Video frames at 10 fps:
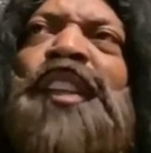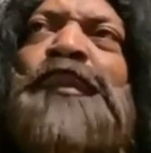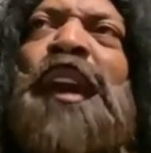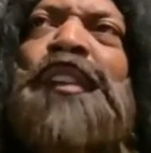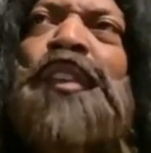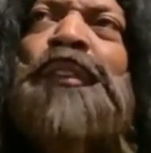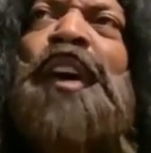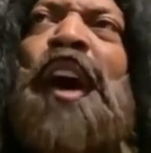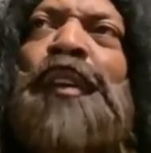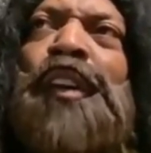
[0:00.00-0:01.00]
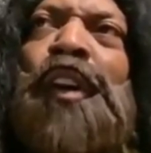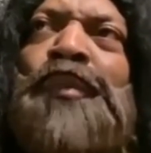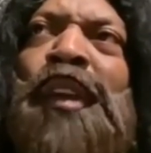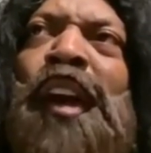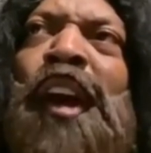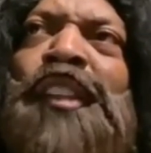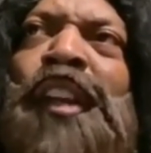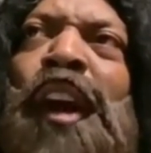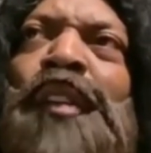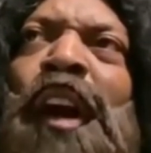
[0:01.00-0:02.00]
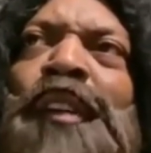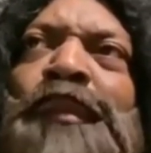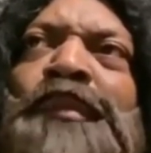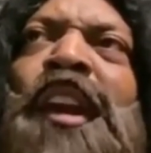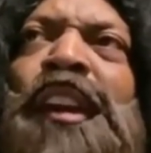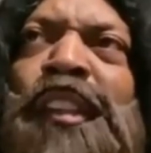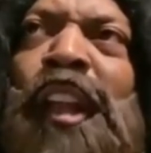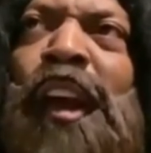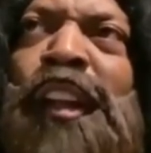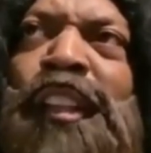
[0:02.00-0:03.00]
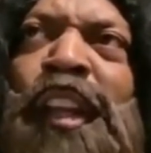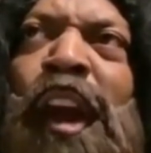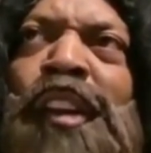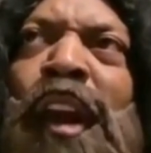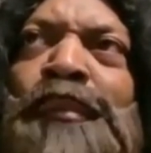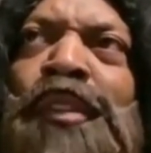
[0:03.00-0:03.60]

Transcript: As me say, Kirby make police.